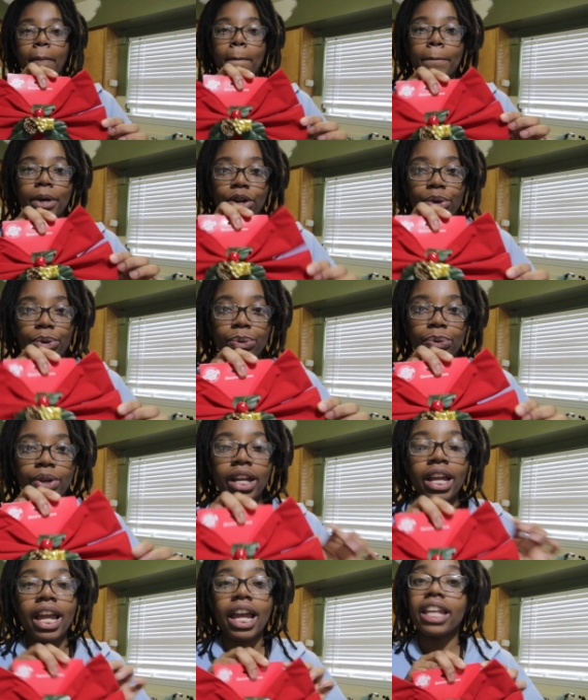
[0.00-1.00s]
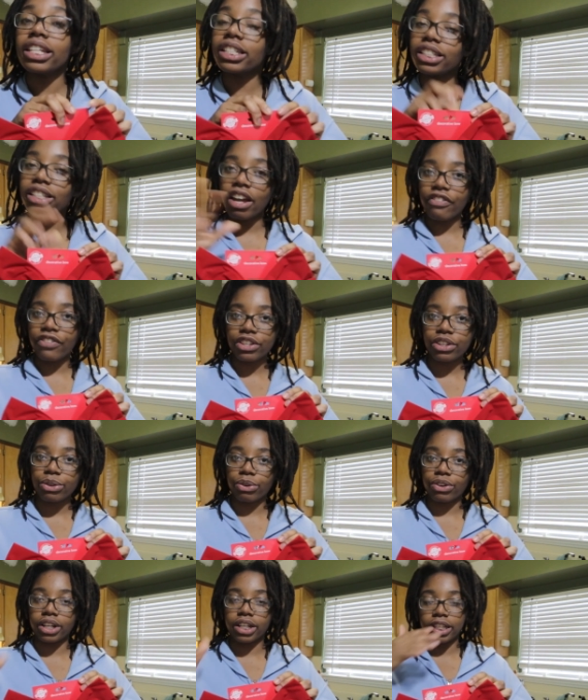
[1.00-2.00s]
a bow. And this is not for the
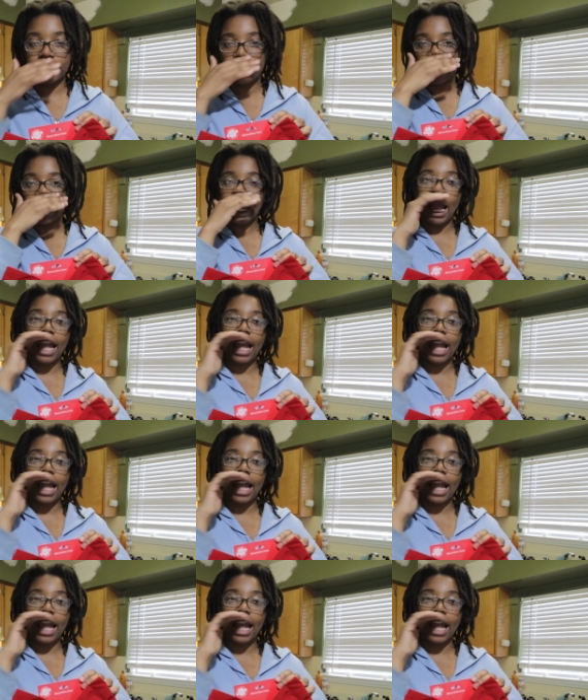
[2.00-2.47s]
door or anything.